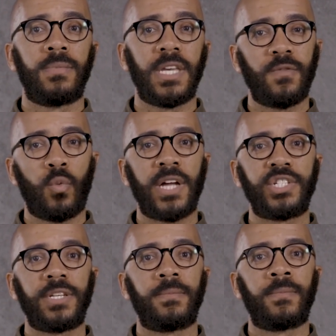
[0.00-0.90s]
Thanks for
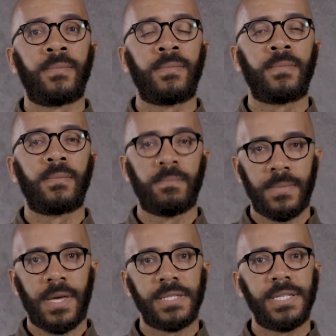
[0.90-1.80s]
watching.
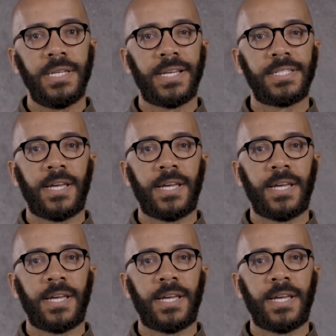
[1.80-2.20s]
I'll see you next